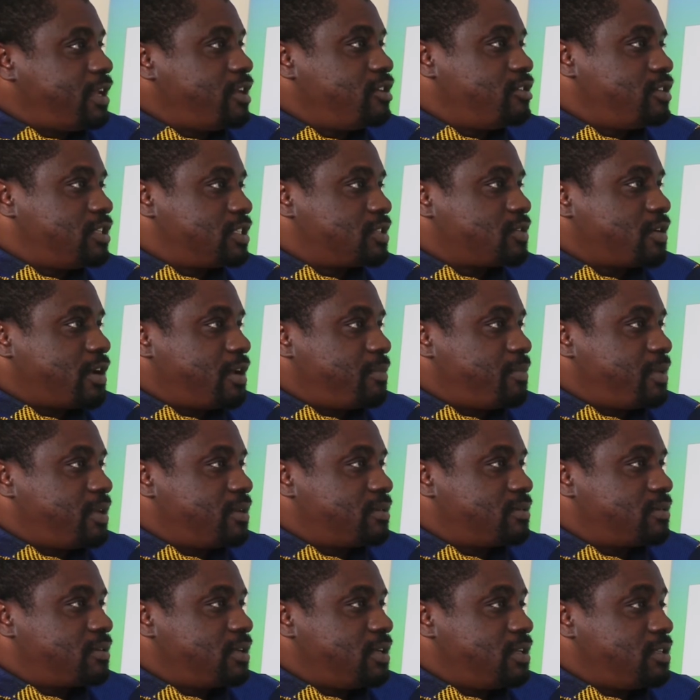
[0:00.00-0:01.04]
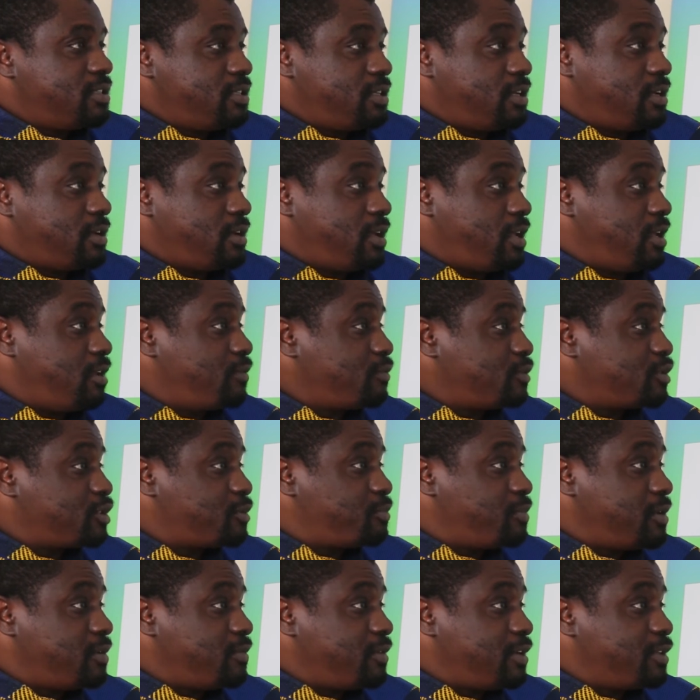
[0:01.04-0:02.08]
you're describing, is it a evil
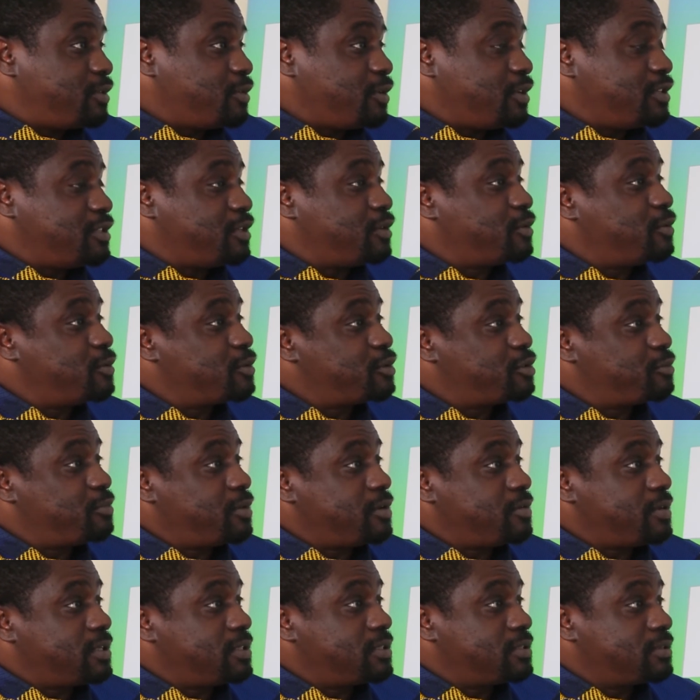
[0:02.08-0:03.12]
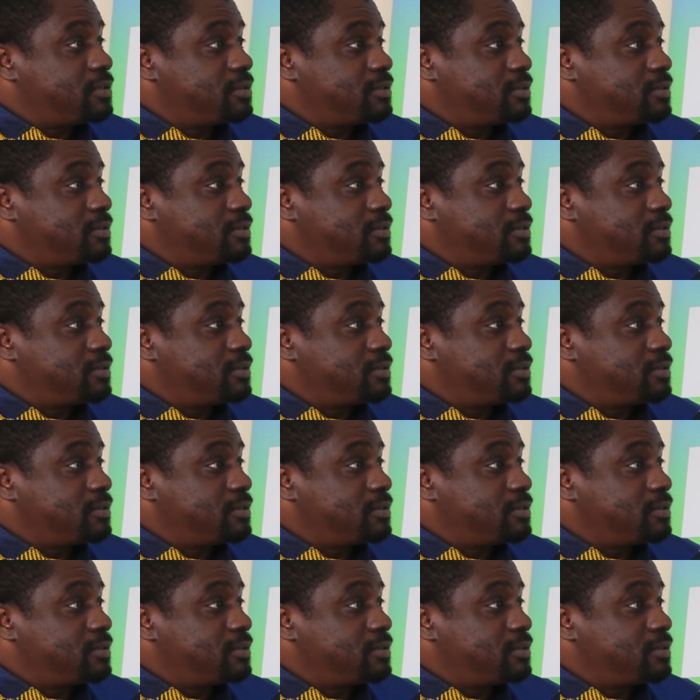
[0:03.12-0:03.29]
spirit or is it a good spirit?